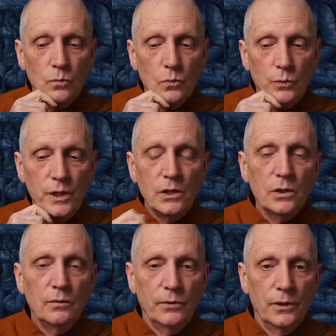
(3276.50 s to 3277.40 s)
the
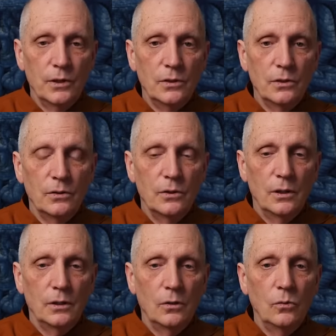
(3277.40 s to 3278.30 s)
reason for this is
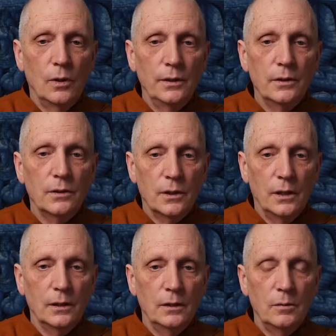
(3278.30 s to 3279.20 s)
they don't want the
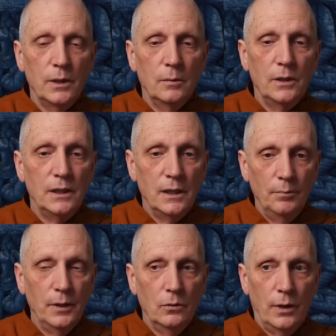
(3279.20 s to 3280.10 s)
sangha to become a
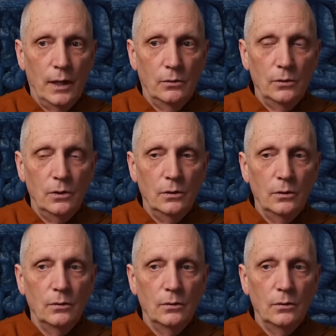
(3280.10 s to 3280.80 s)
dumping ground